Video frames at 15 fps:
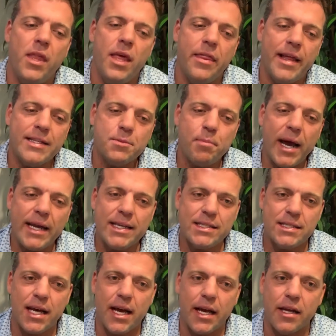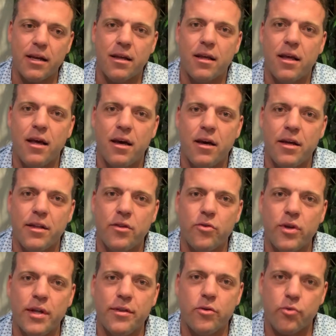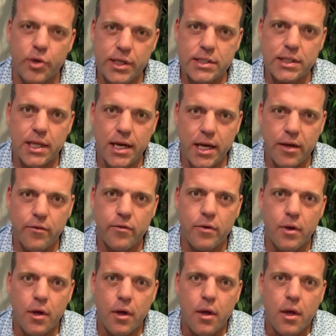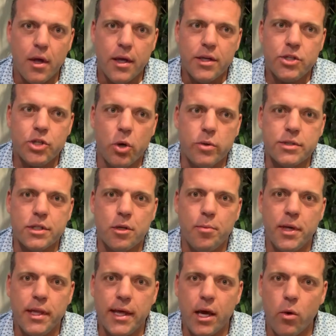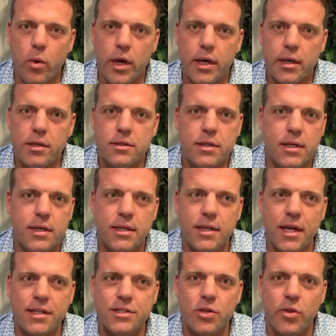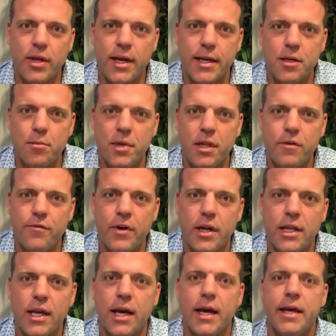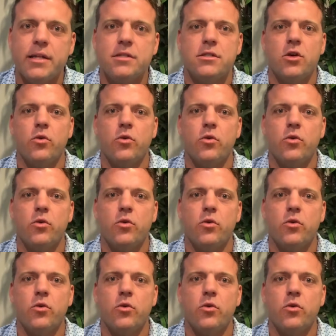that's by design, and the reason that I've chosen to be that way is not so that I can be the funny guy. It's